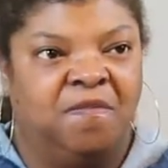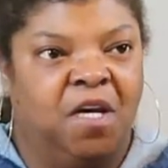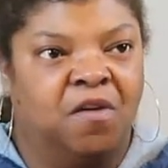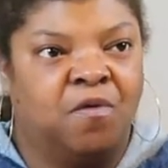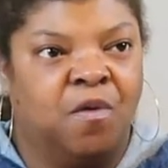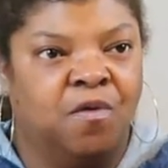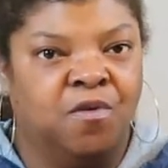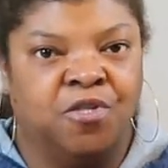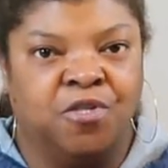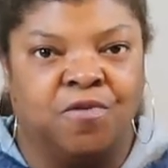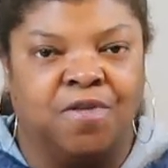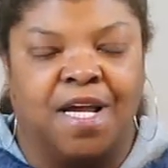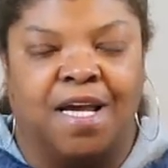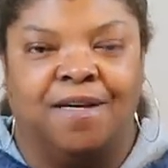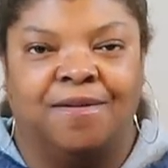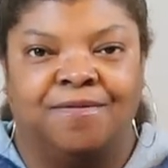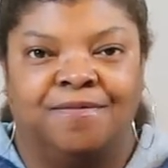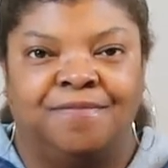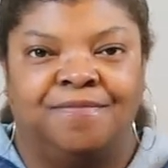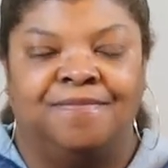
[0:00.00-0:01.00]
Of course you don't.
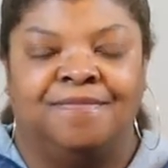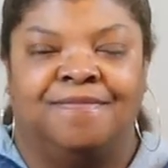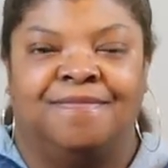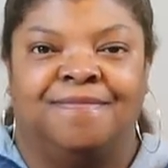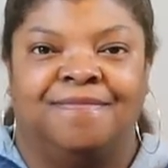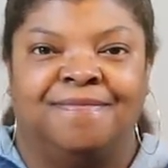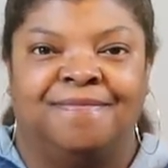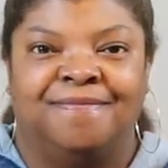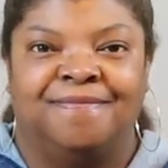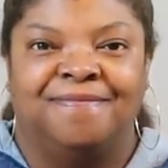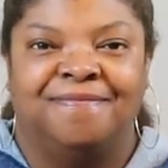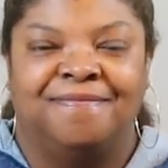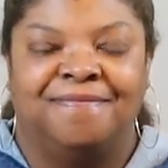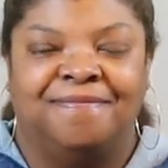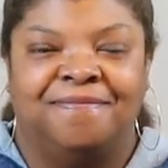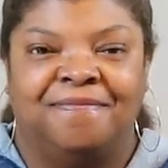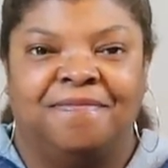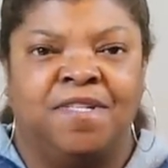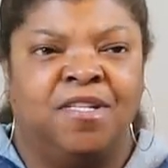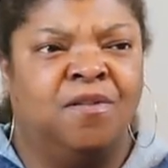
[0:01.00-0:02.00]

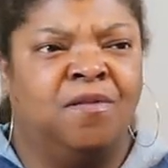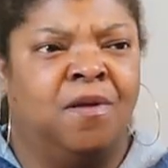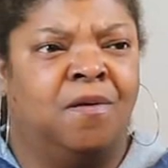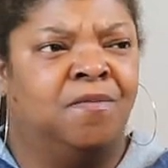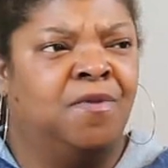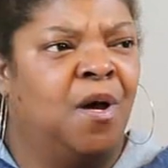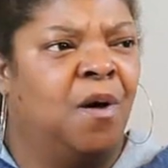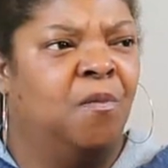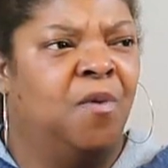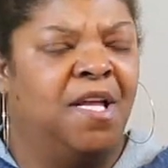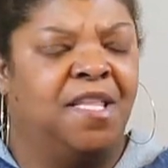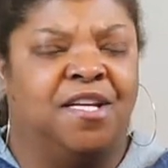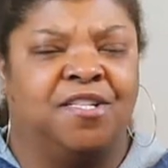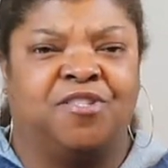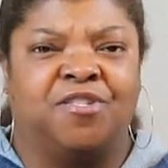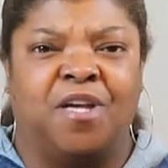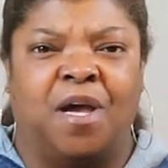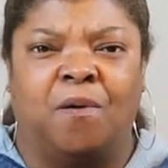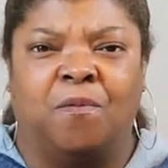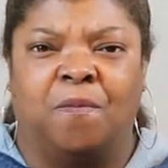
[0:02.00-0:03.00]
You don't know what
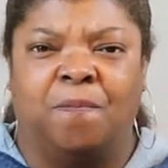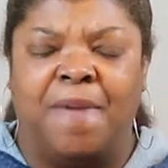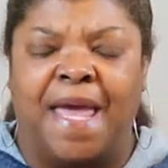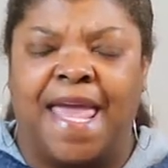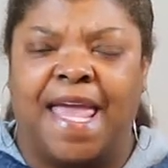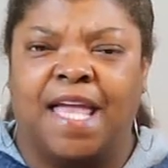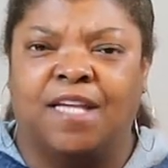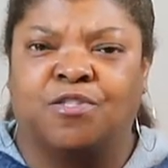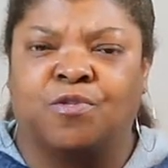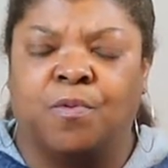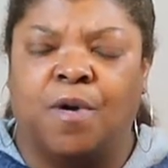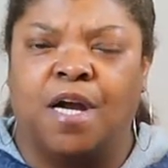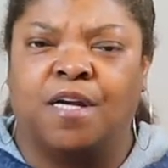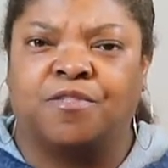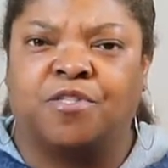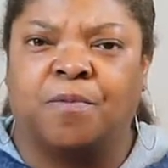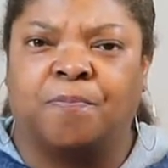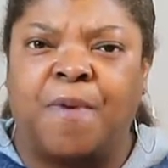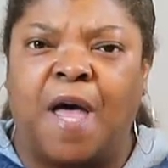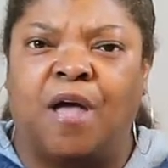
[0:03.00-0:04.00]
a man's
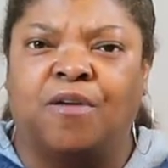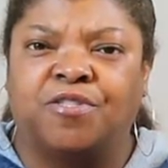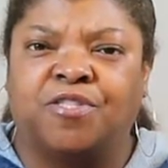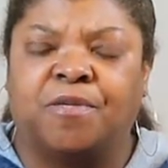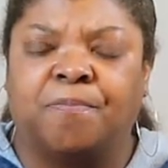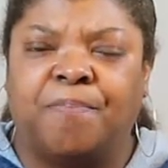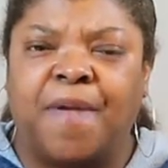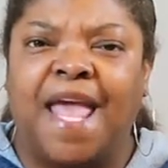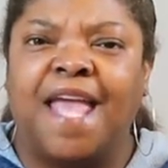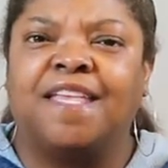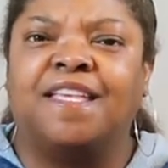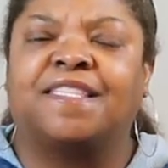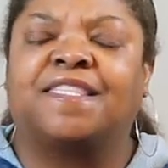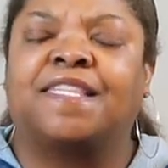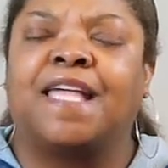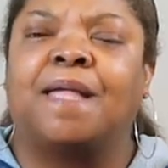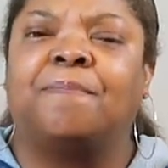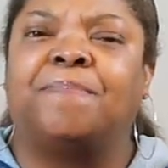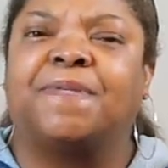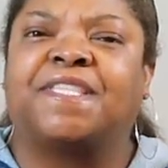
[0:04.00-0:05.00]
work's supposed to be. You
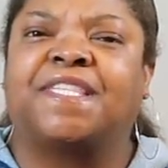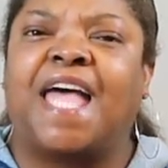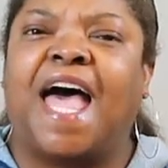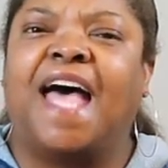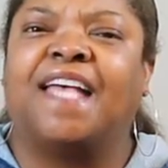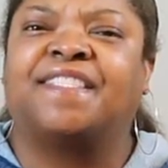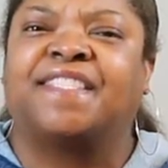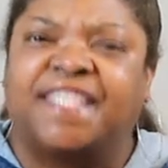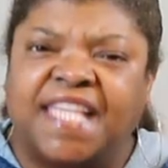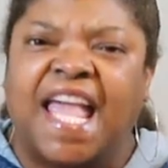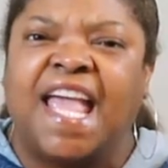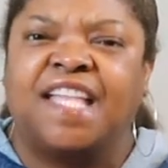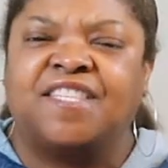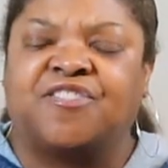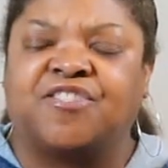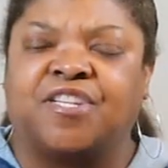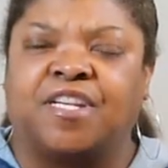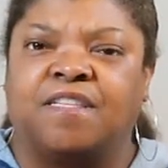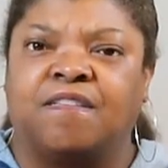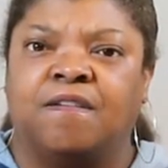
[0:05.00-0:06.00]
sit beside
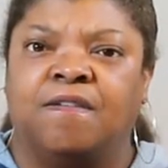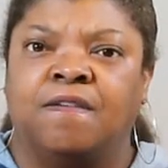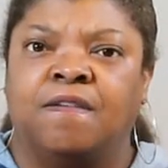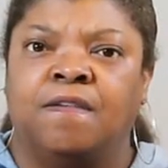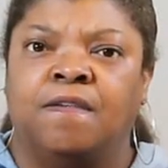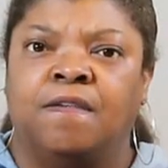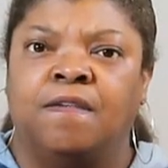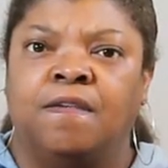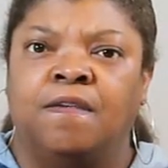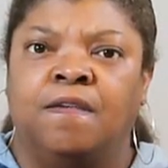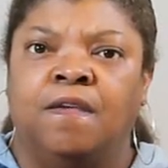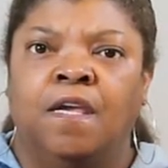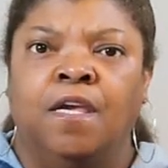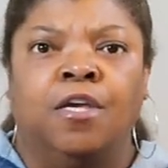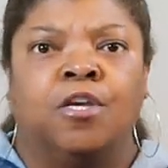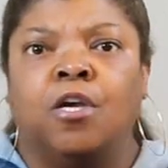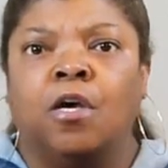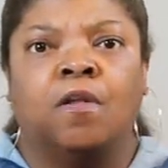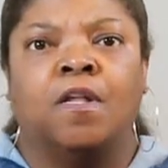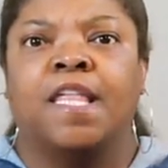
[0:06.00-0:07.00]
Sinjin.
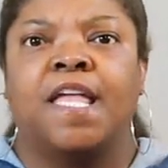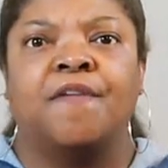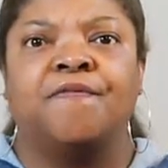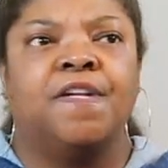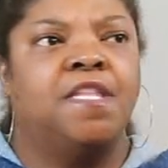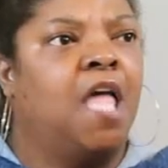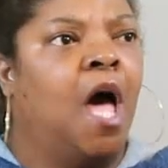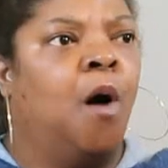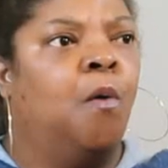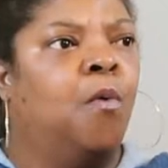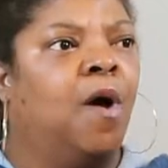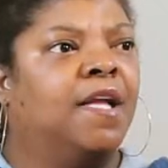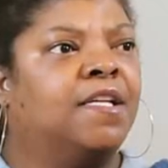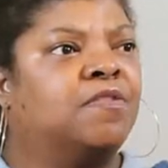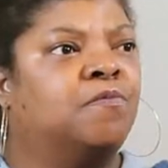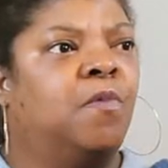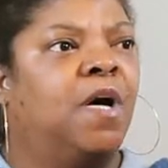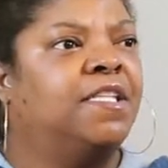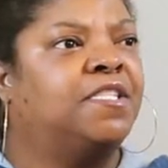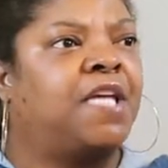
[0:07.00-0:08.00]
You don't
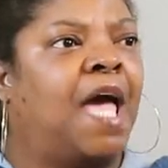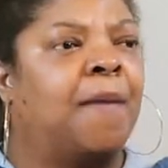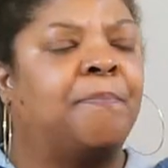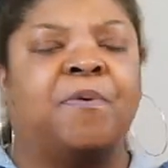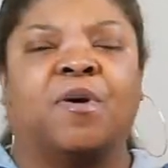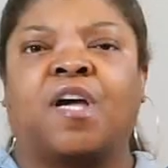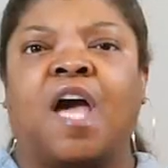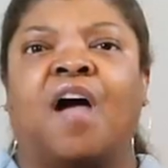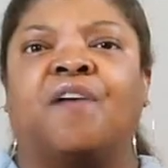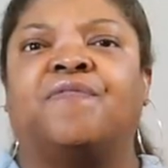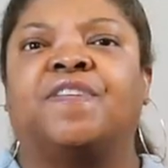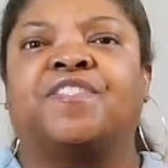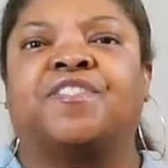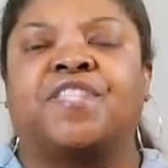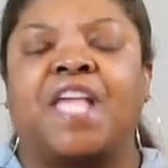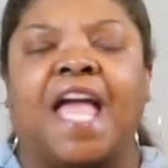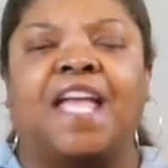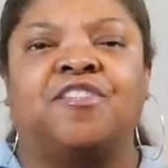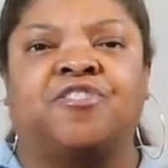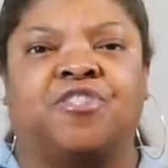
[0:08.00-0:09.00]
even know what type of
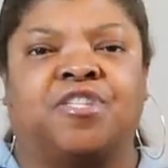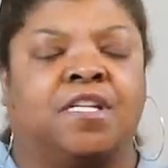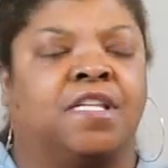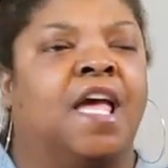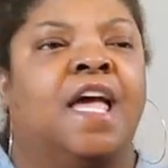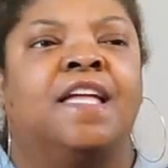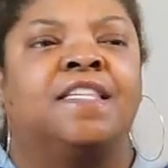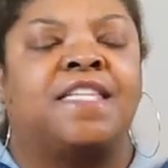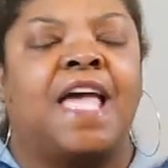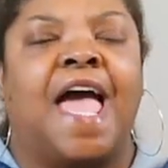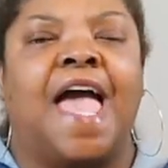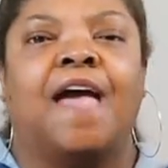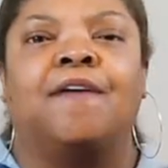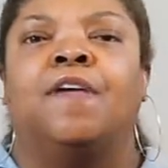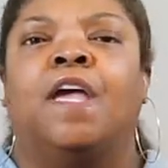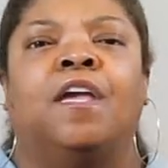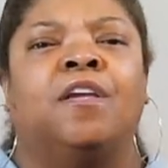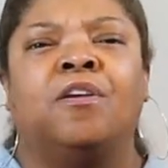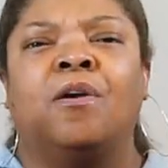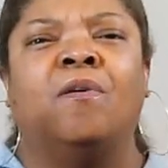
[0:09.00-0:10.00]
conversation to have.
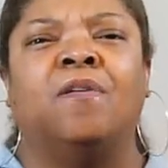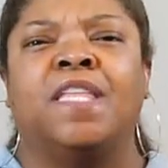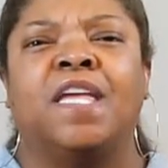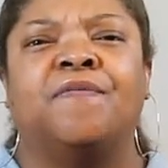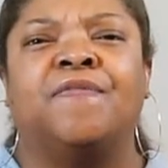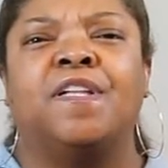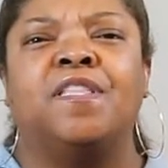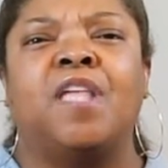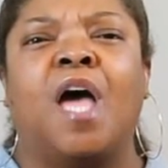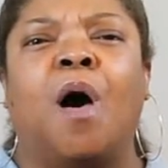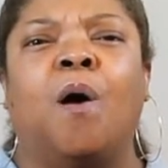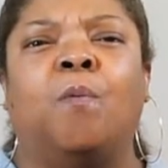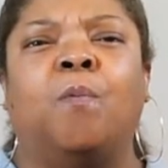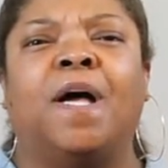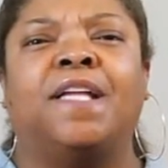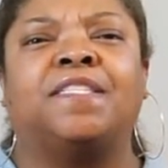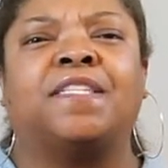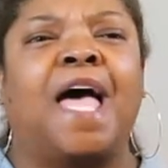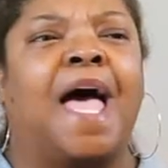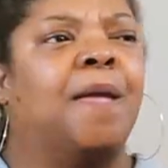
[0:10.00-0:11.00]
You don't even know
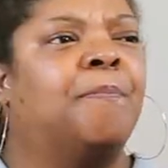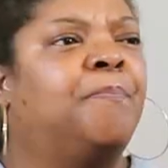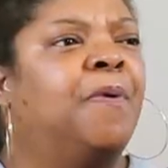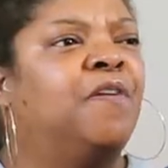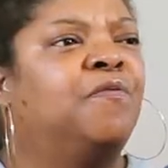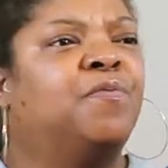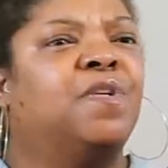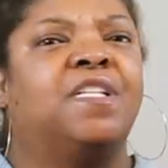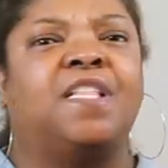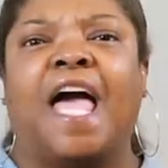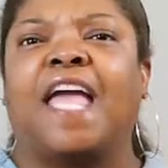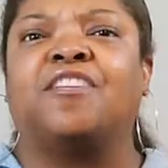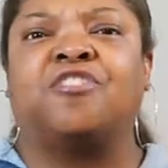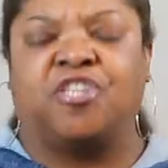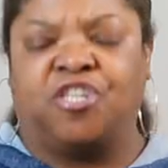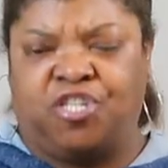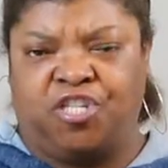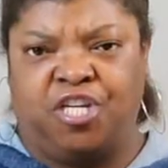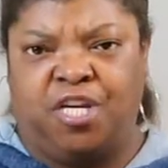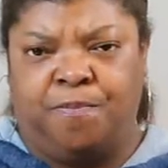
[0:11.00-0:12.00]
what type of
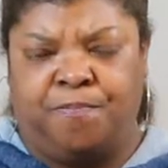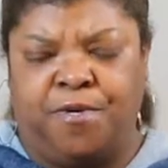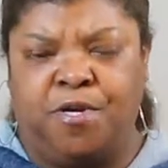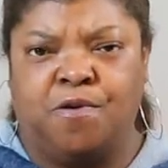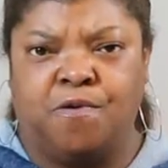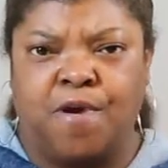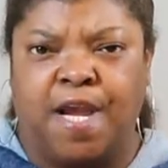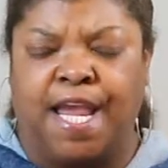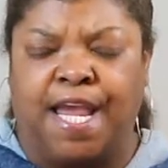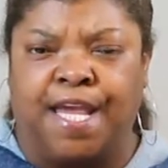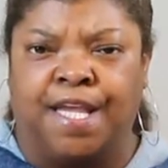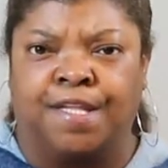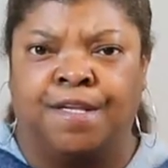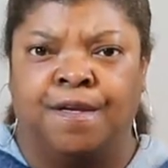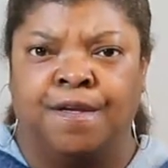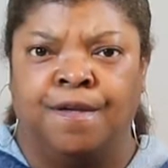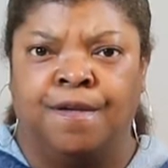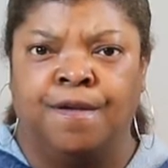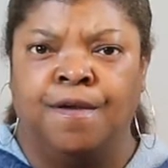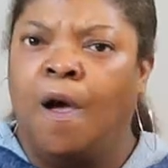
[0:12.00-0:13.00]
relationship you're in.
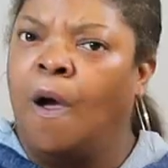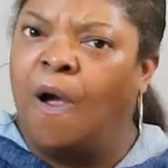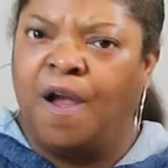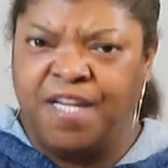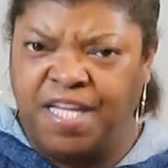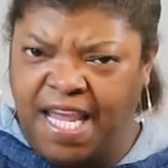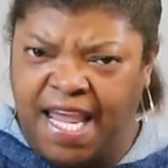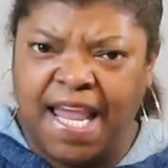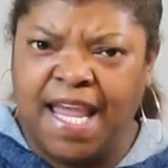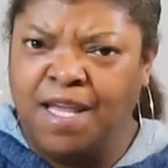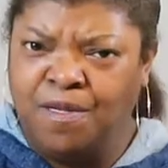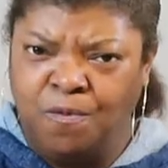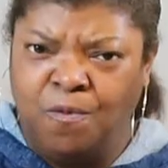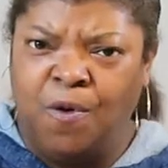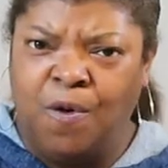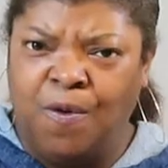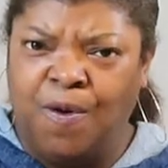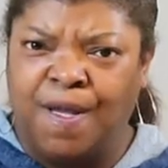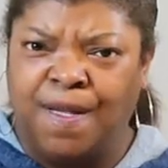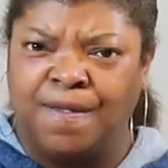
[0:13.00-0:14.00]
Are you in
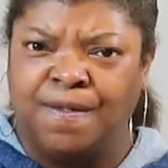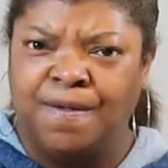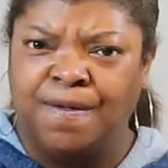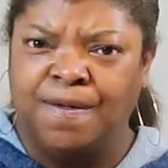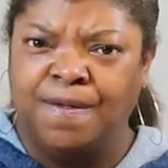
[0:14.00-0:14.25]
one?